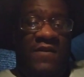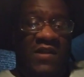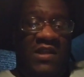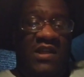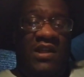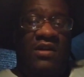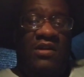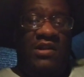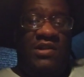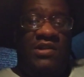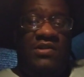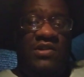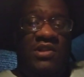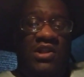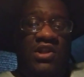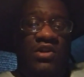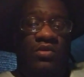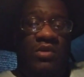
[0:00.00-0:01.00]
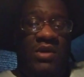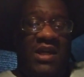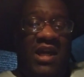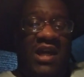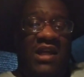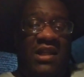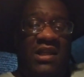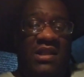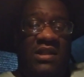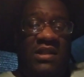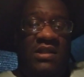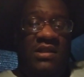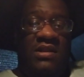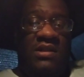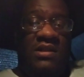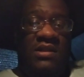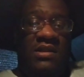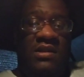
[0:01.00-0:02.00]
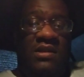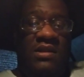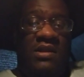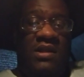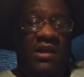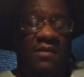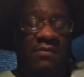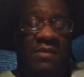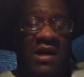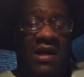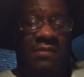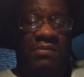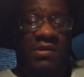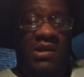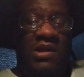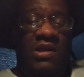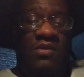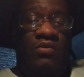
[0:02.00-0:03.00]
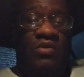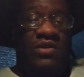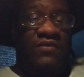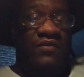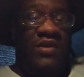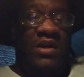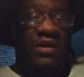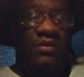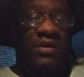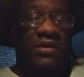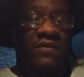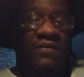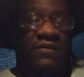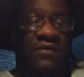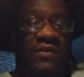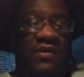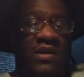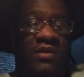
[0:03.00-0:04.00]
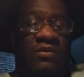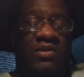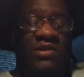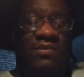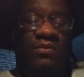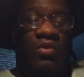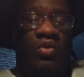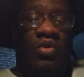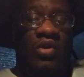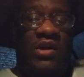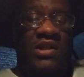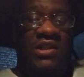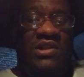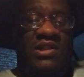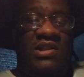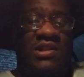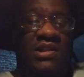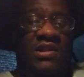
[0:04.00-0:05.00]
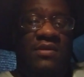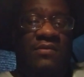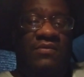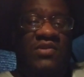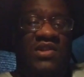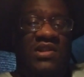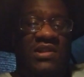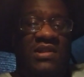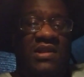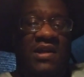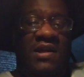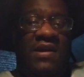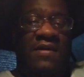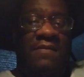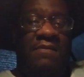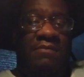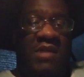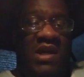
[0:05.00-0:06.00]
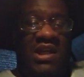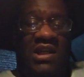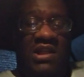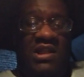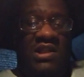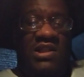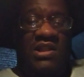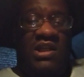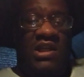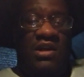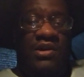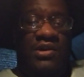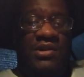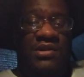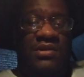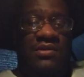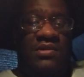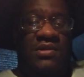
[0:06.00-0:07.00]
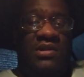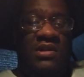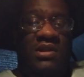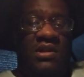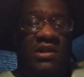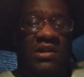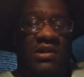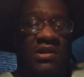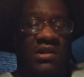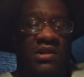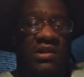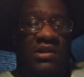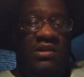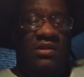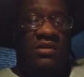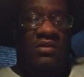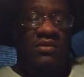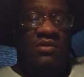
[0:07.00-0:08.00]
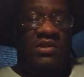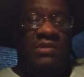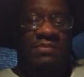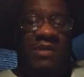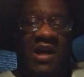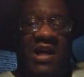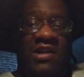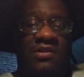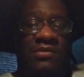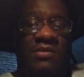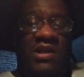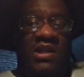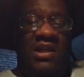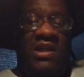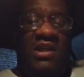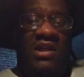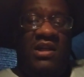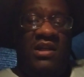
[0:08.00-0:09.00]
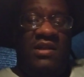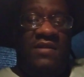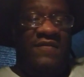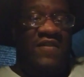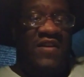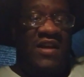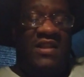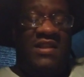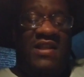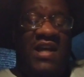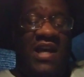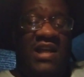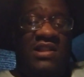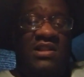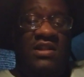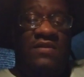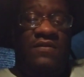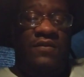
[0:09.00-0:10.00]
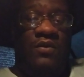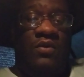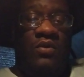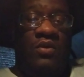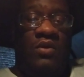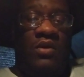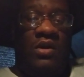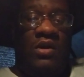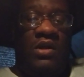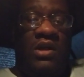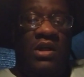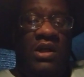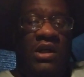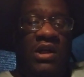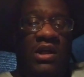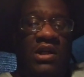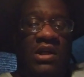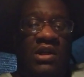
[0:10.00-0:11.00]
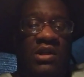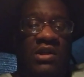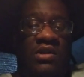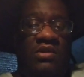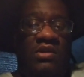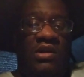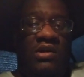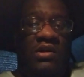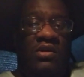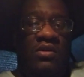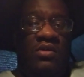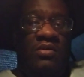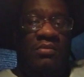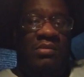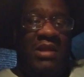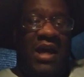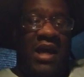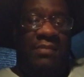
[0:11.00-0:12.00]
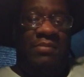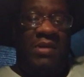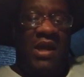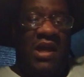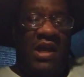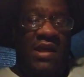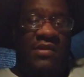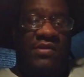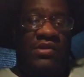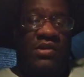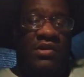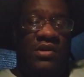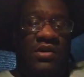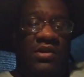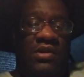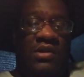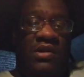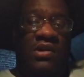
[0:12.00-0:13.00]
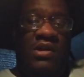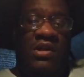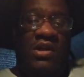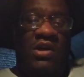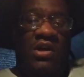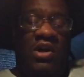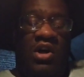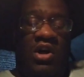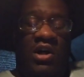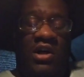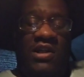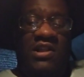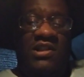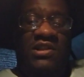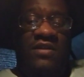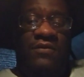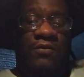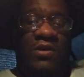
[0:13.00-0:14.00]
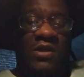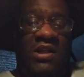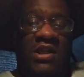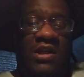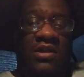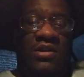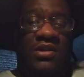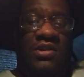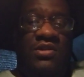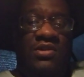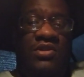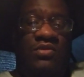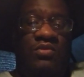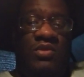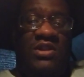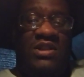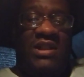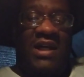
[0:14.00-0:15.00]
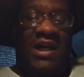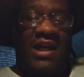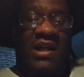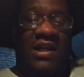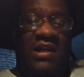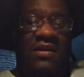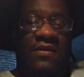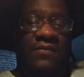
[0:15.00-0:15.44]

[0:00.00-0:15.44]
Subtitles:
characters he created, in my opinion, was very. It was more than just him just making these characters. You know, Spider-Man, the Fantastic Four, you know, Black Panther. All these different characters was like,